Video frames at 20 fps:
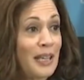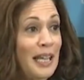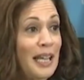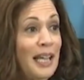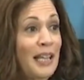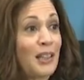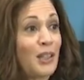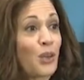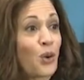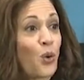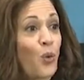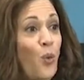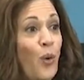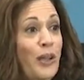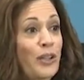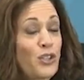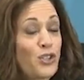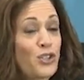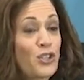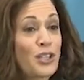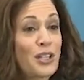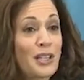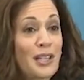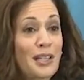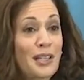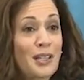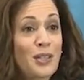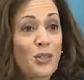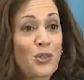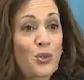And the question
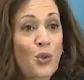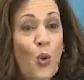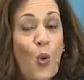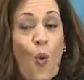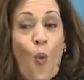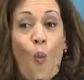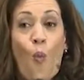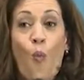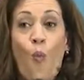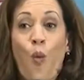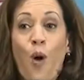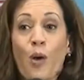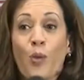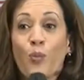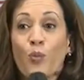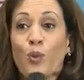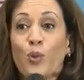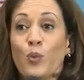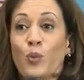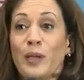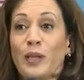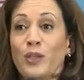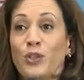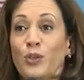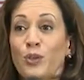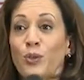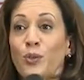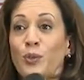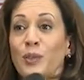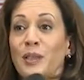is, what will we
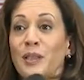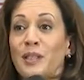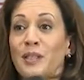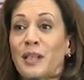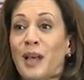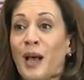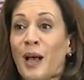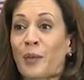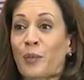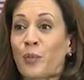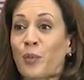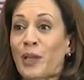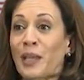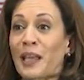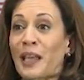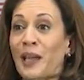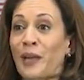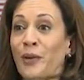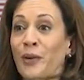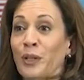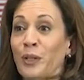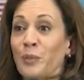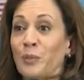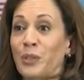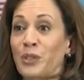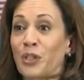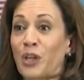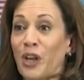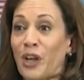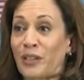do with the time we carry the
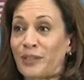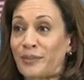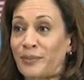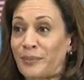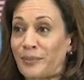baton?